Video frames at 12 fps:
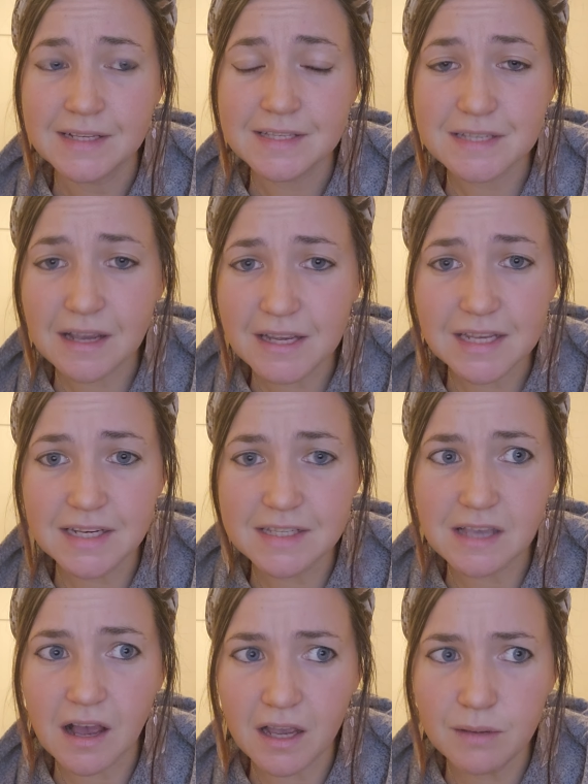Stuck in a
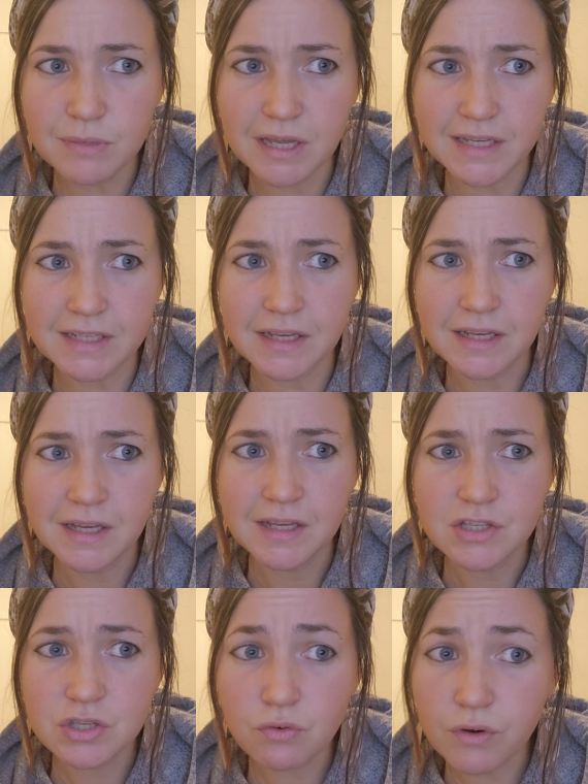timeline,
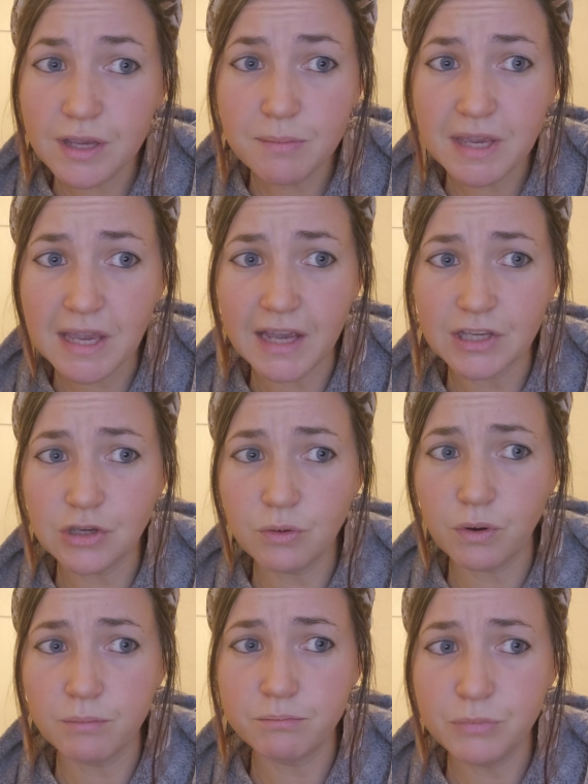screaming at
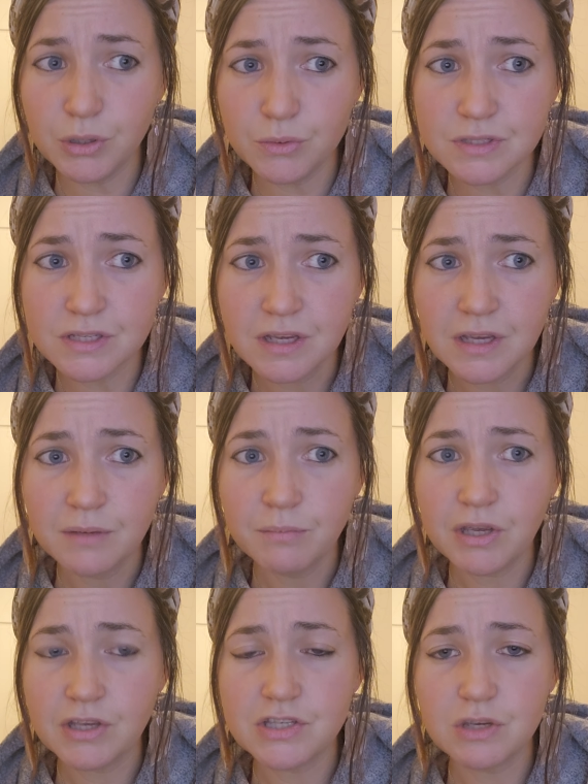you on mute
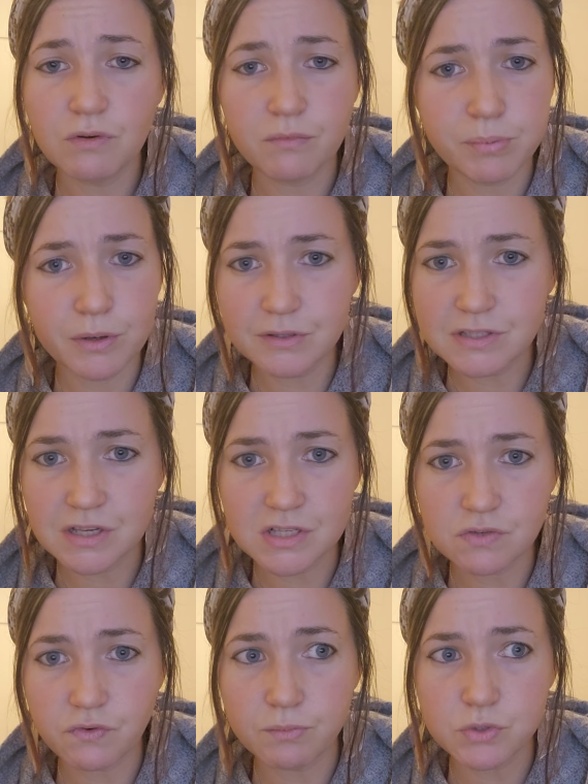because you have blocked
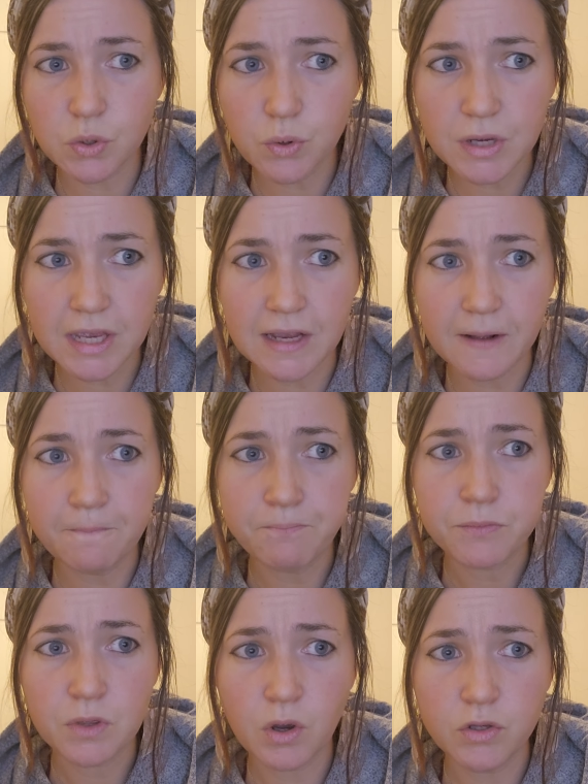us from talking
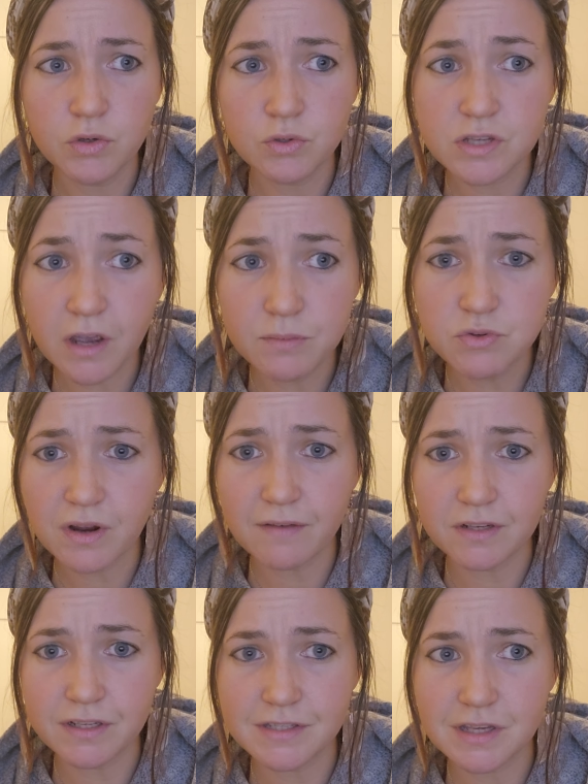on your time
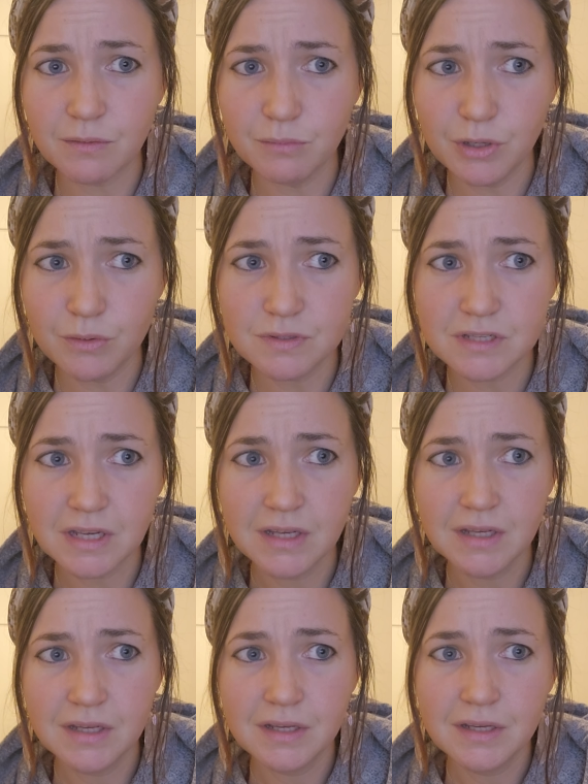traveler's commute.
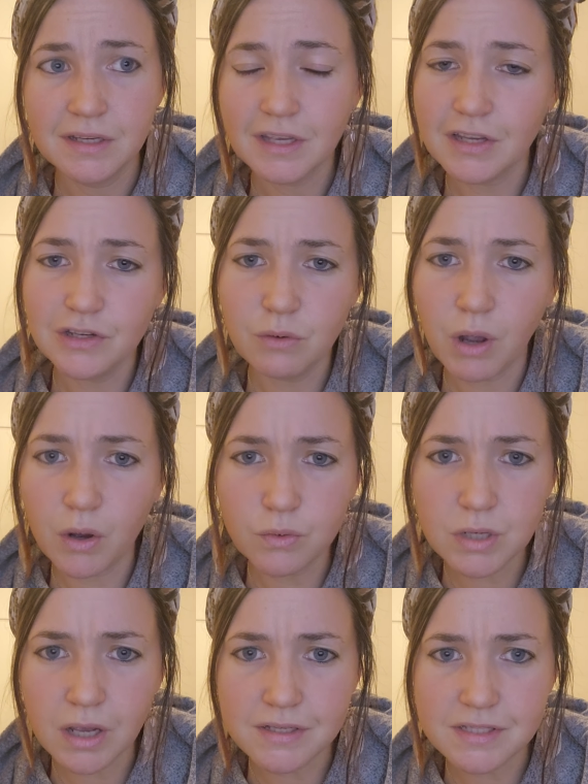Can you
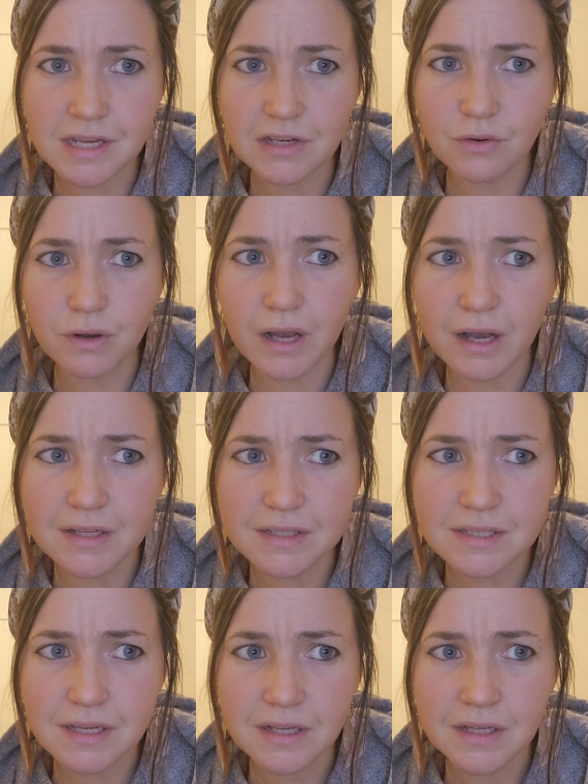hold us in your
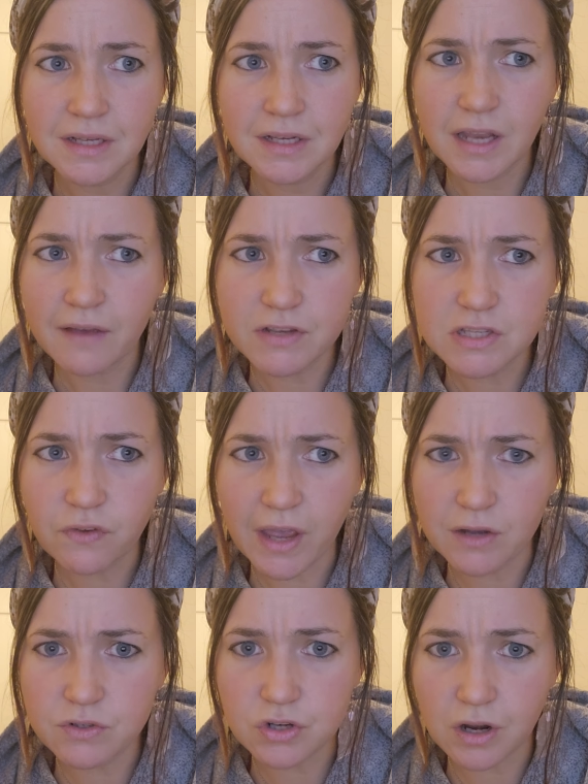heart? Love us for
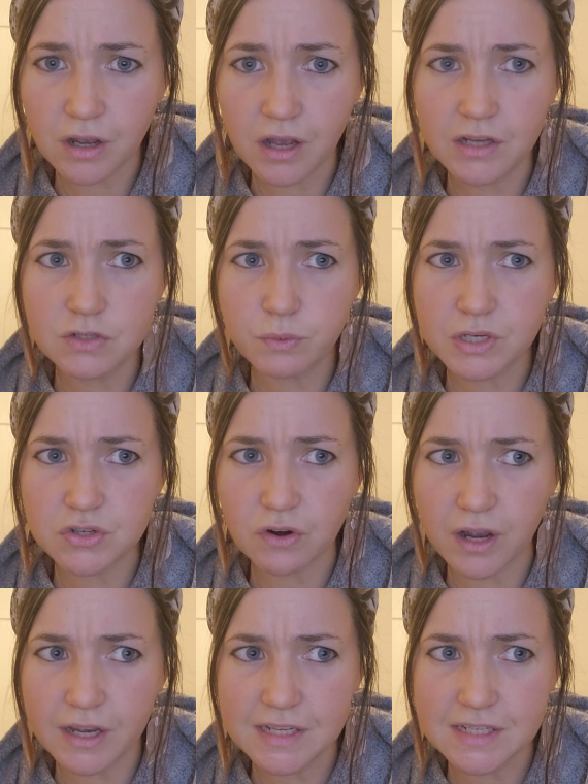how hard we
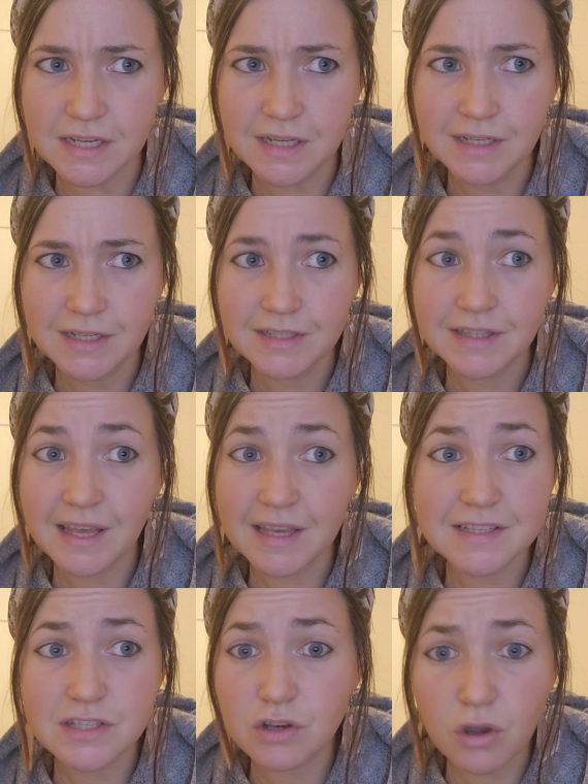tried? There
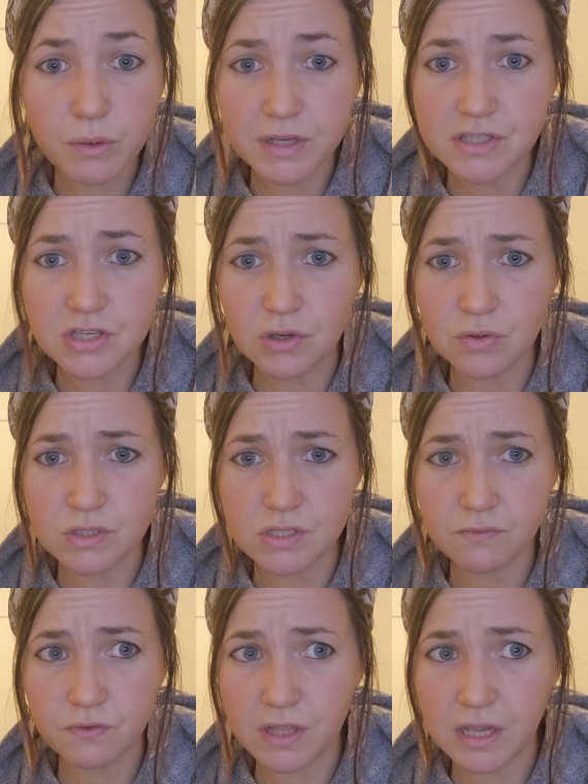is no
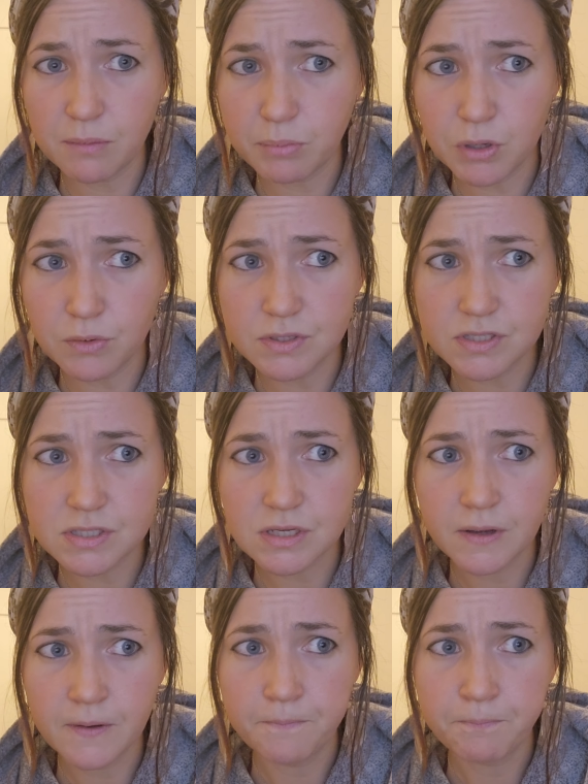excuse for the abuse.